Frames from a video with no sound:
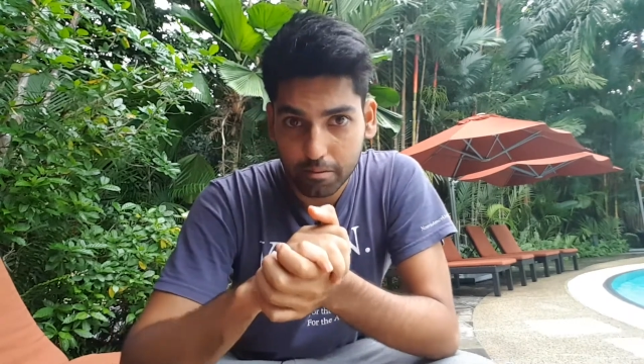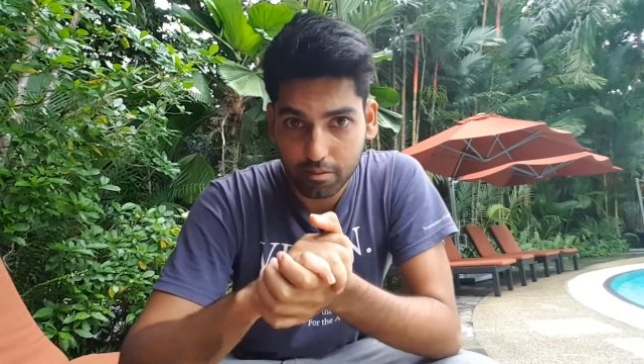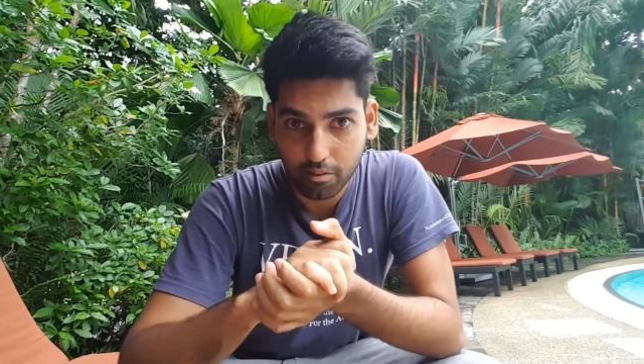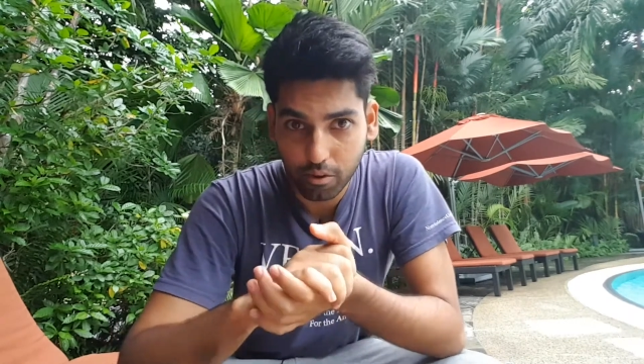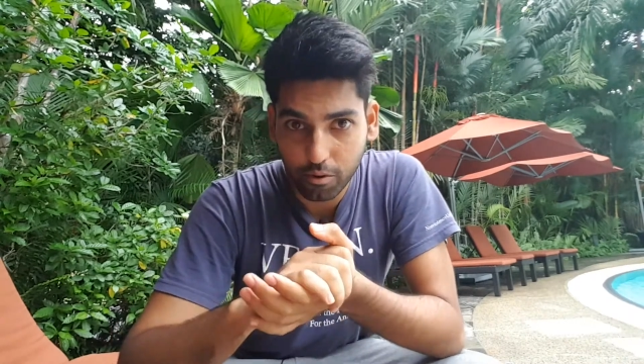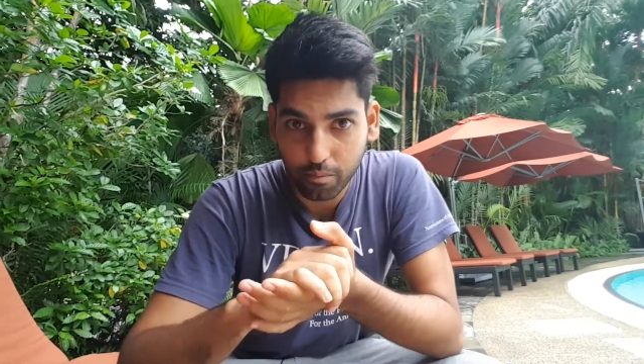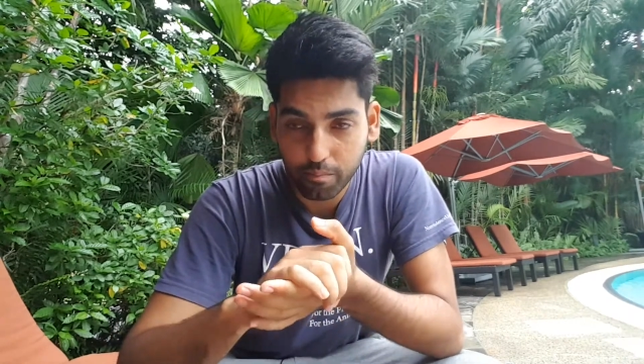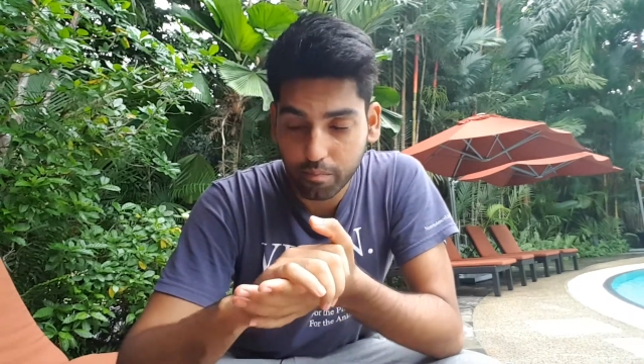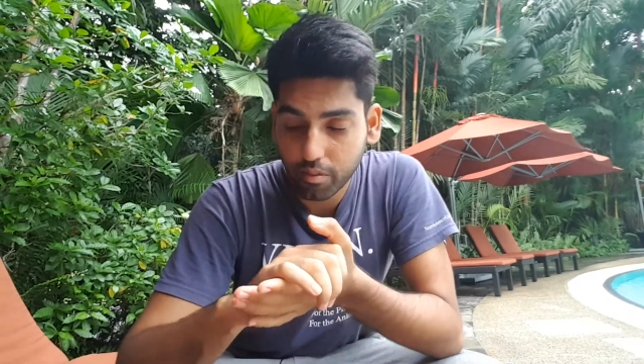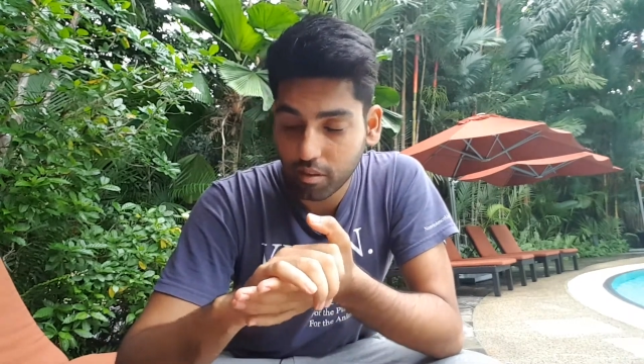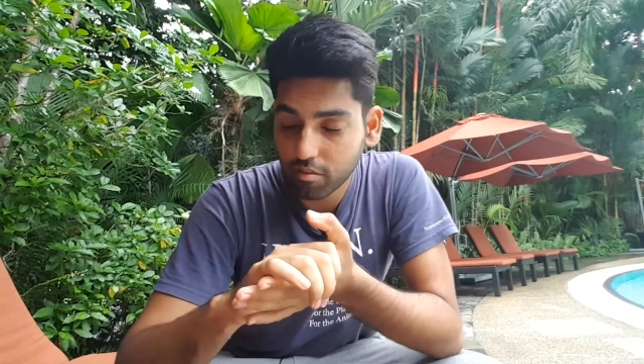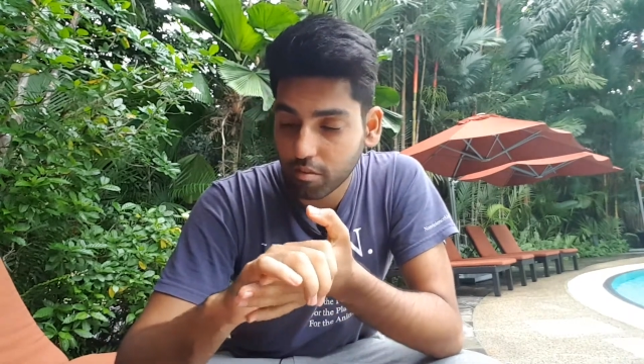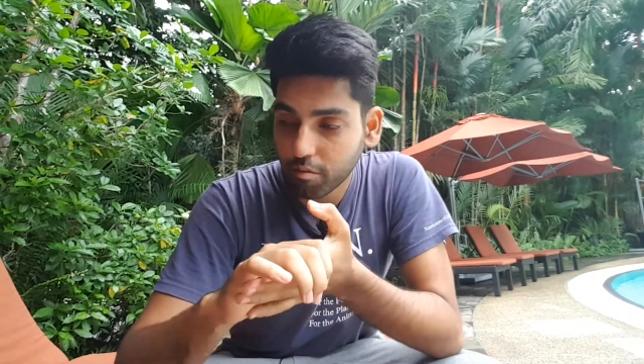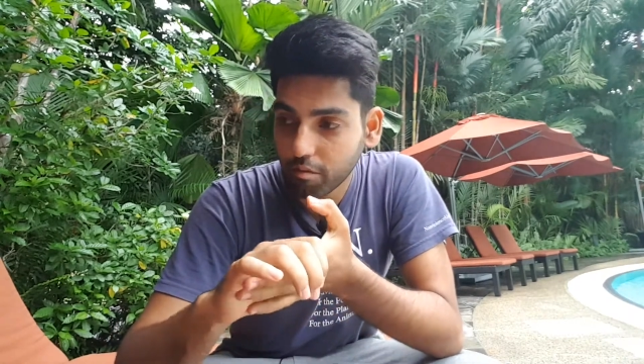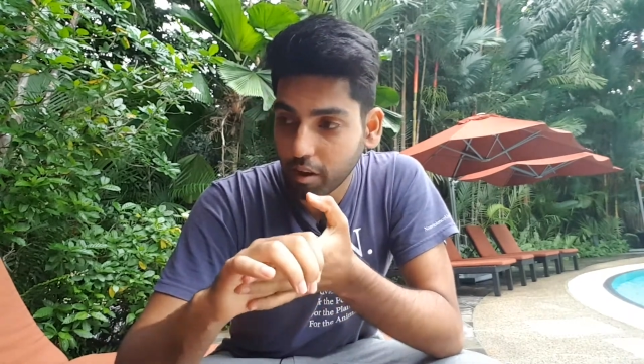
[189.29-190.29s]
so
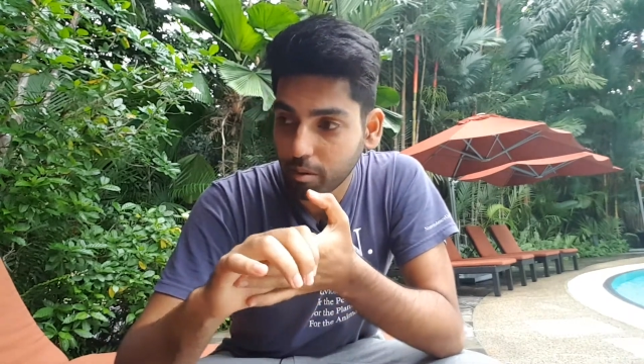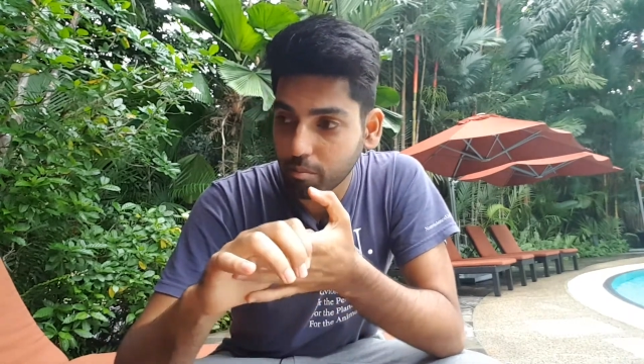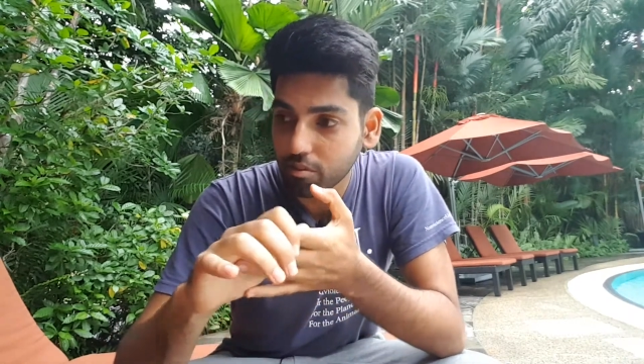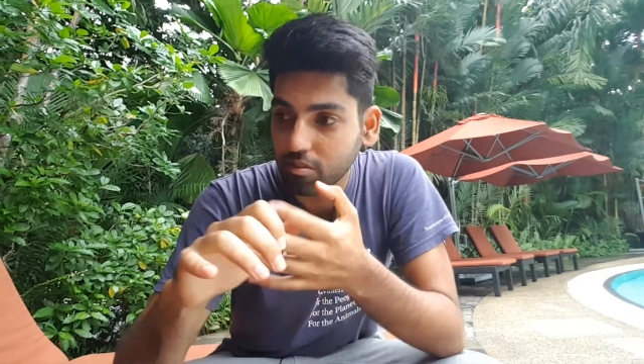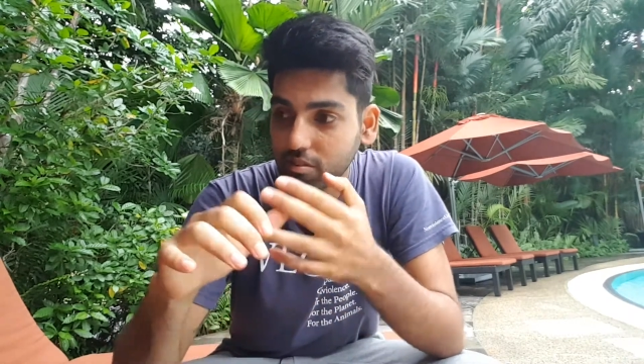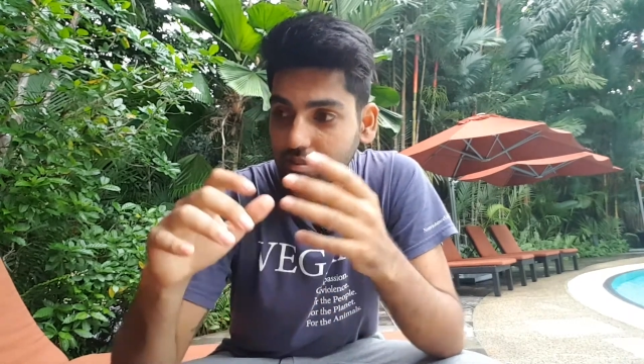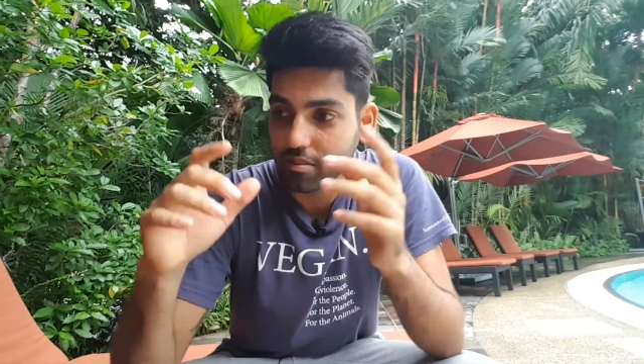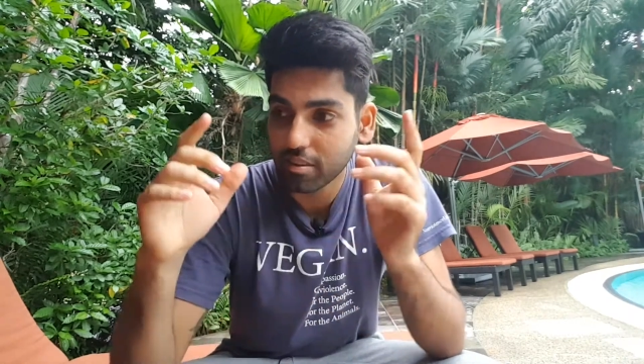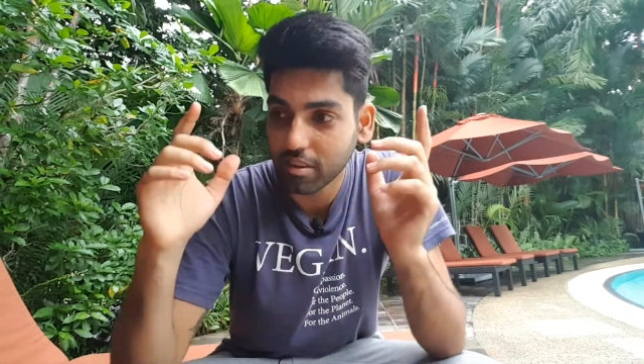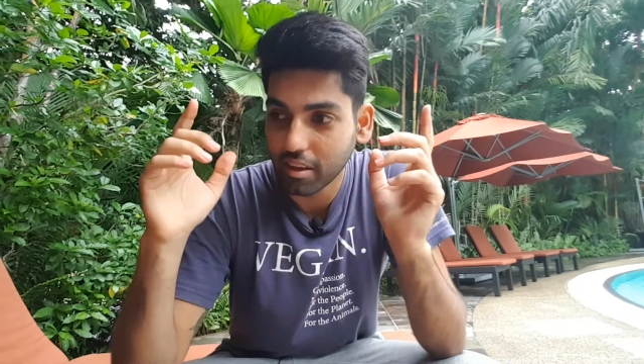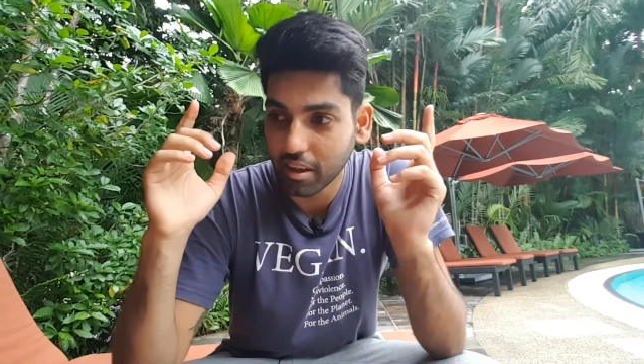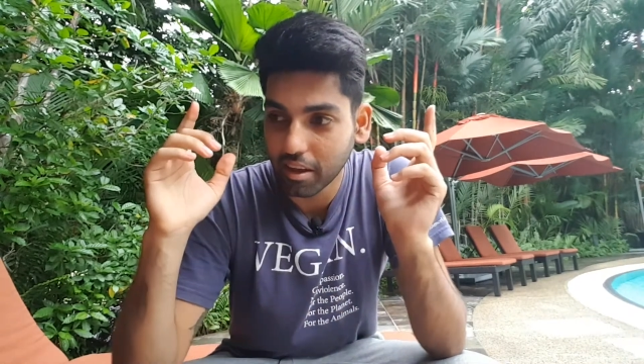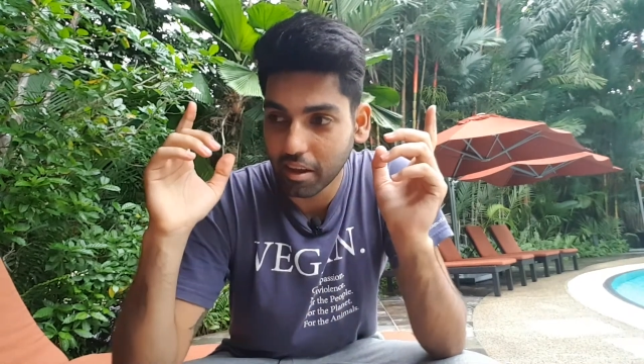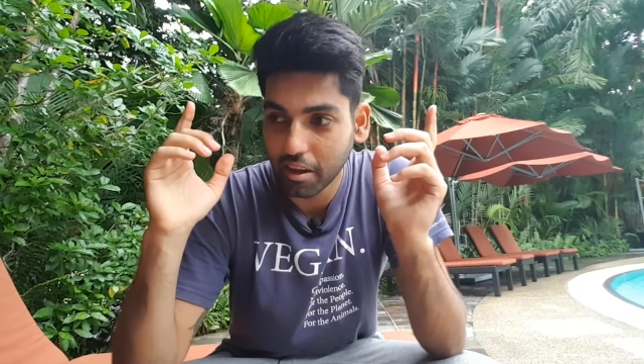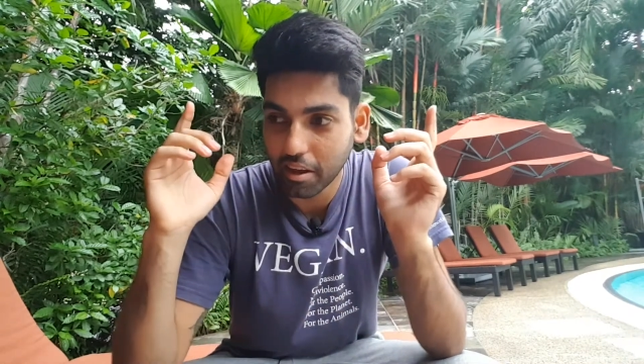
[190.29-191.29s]
there's a famous
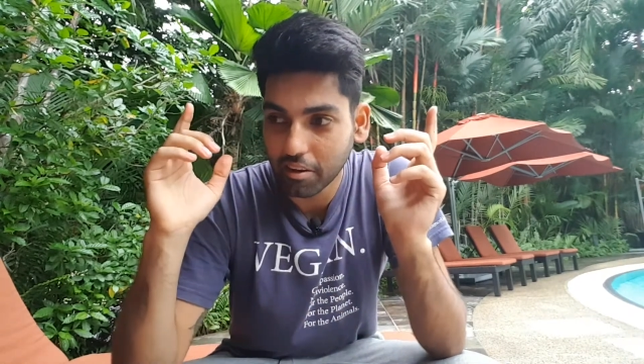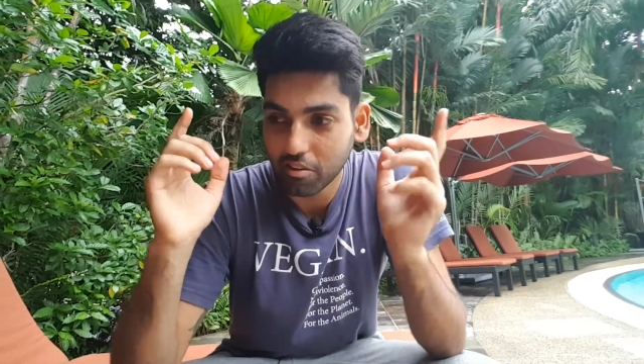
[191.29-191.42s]
uh,